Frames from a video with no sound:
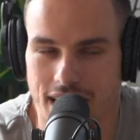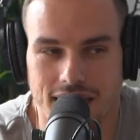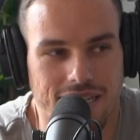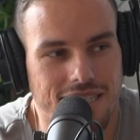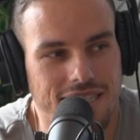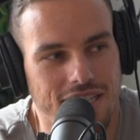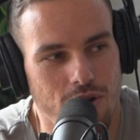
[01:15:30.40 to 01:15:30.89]
it. I,
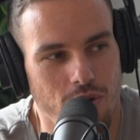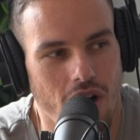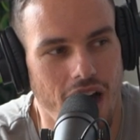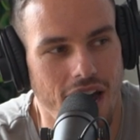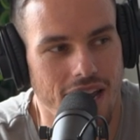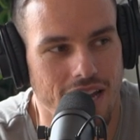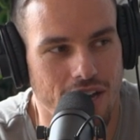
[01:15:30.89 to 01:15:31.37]
I was, you were
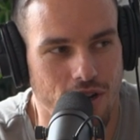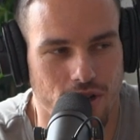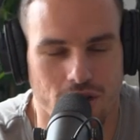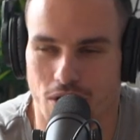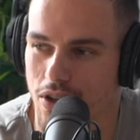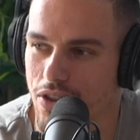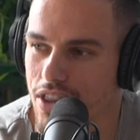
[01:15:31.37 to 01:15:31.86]
hiding in your
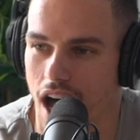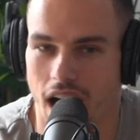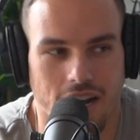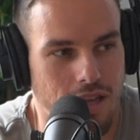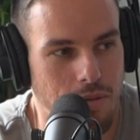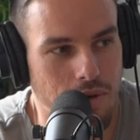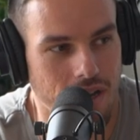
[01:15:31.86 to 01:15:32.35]
little
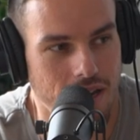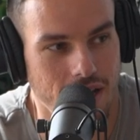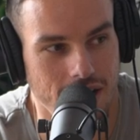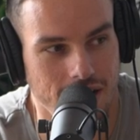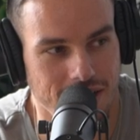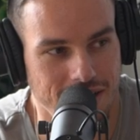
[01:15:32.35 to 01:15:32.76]
non-communicated